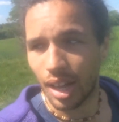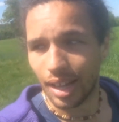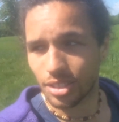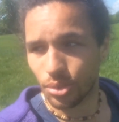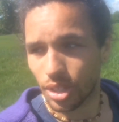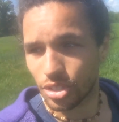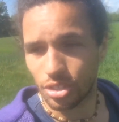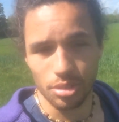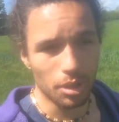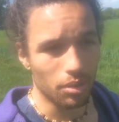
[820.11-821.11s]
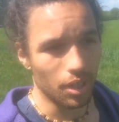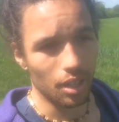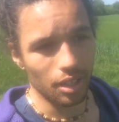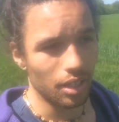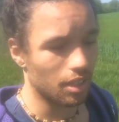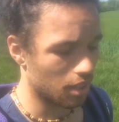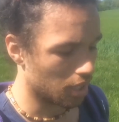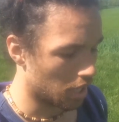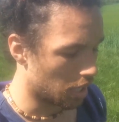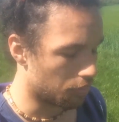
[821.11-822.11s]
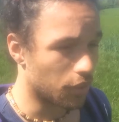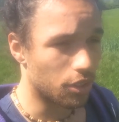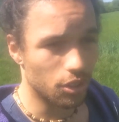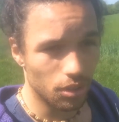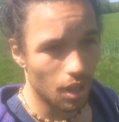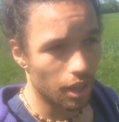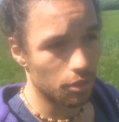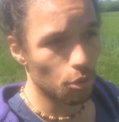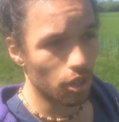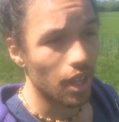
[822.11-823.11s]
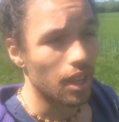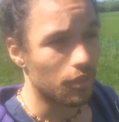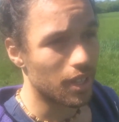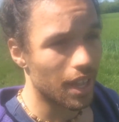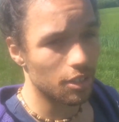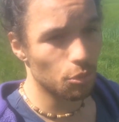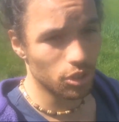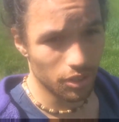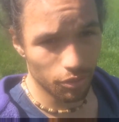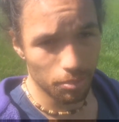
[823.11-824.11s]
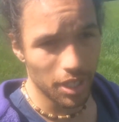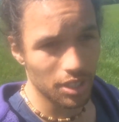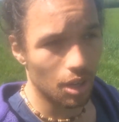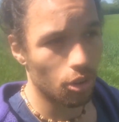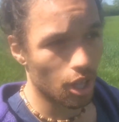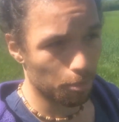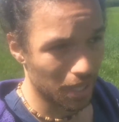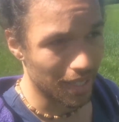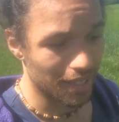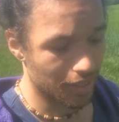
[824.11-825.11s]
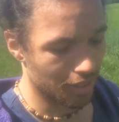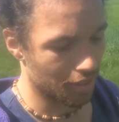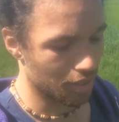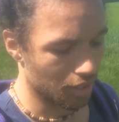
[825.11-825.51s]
Ask questions about reality. If you can do that if you can get as much information out on that peak,